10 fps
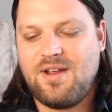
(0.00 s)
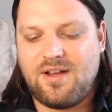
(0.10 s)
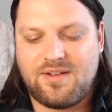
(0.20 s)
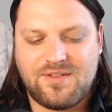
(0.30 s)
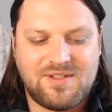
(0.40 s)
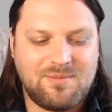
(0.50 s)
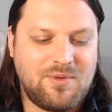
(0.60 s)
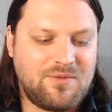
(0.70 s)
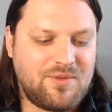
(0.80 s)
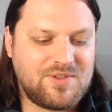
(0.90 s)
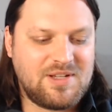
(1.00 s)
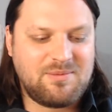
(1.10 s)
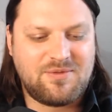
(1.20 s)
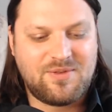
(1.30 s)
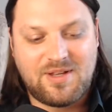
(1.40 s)
good symbol, for
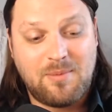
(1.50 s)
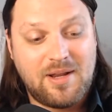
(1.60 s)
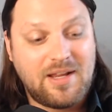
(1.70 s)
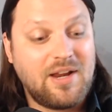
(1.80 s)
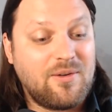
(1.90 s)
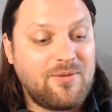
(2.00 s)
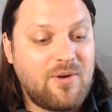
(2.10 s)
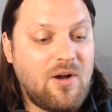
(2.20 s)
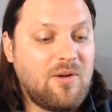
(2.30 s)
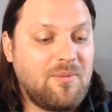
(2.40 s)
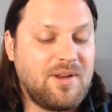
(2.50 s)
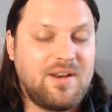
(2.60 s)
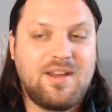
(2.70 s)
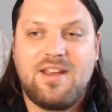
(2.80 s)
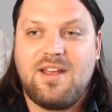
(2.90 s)
example, for like Medicare for all,
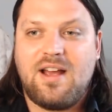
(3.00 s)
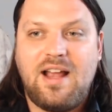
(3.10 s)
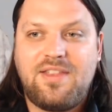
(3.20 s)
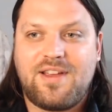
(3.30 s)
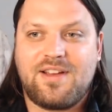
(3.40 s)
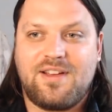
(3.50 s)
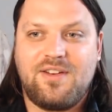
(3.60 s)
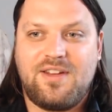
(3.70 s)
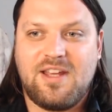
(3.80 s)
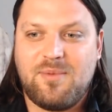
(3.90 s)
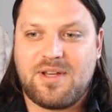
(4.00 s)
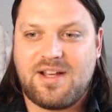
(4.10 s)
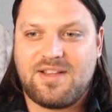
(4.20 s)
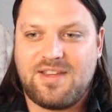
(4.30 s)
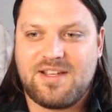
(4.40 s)
but I think a good gimmick,
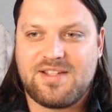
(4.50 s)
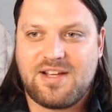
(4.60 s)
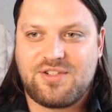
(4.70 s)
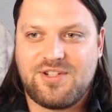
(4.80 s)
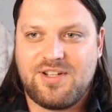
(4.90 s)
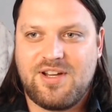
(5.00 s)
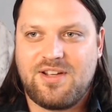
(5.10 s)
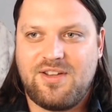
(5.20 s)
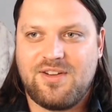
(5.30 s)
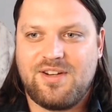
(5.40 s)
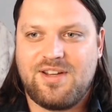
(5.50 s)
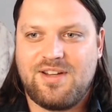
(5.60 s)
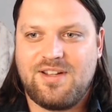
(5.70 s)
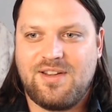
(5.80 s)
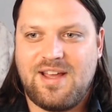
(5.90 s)
I think, is actually a good
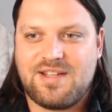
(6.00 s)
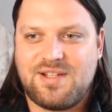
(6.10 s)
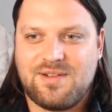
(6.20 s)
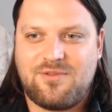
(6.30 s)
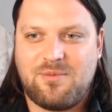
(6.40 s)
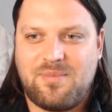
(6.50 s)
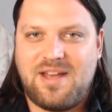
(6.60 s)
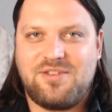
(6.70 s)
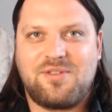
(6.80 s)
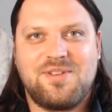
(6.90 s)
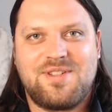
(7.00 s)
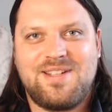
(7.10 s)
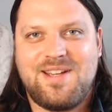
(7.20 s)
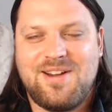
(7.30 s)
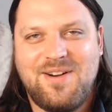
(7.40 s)
lesson from Pedro
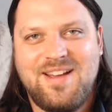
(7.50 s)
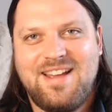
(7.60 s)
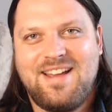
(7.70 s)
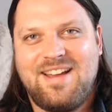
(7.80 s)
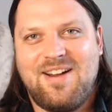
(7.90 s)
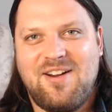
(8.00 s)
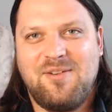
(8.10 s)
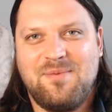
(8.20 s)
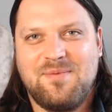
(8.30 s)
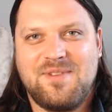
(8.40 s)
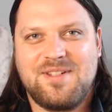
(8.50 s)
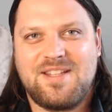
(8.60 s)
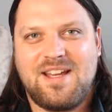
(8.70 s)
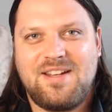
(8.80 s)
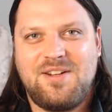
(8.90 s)
Castillo. Is
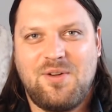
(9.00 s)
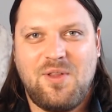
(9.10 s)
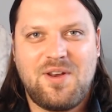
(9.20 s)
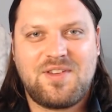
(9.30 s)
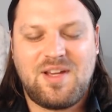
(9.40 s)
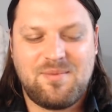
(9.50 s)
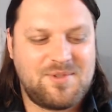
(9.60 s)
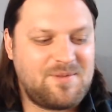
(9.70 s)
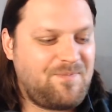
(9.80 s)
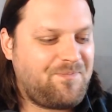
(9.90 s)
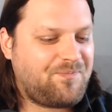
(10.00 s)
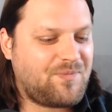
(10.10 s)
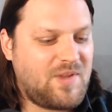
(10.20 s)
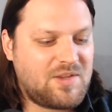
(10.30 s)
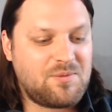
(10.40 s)
that a lot of times
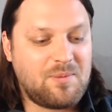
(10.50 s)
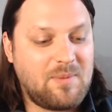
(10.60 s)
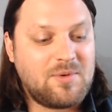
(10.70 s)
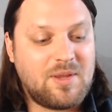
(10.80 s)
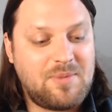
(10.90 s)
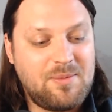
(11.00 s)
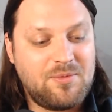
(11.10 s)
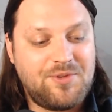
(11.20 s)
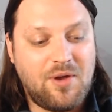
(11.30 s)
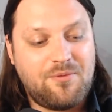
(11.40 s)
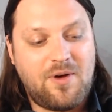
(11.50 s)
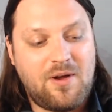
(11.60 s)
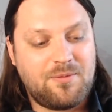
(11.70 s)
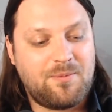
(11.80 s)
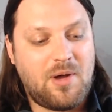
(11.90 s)
you have to remember that people don't
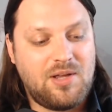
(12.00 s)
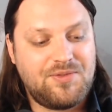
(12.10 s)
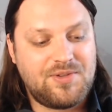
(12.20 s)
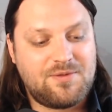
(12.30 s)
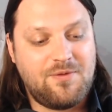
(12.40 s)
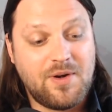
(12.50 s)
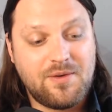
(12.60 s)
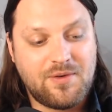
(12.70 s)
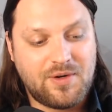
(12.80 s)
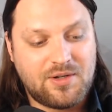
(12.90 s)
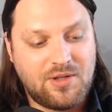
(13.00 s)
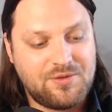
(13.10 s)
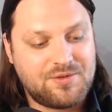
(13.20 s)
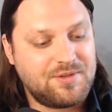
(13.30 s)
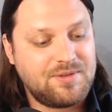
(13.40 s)
follow politics very, very
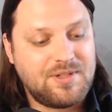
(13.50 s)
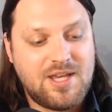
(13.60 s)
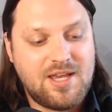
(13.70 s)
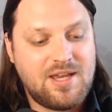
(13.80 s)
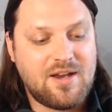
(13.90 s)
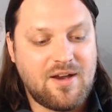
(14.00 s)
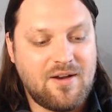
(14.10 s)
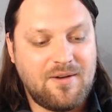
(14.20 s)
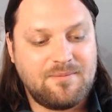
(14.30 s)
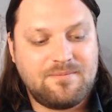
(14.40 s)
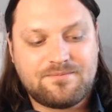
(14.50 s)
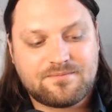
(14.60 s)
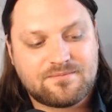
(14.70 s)
closely, and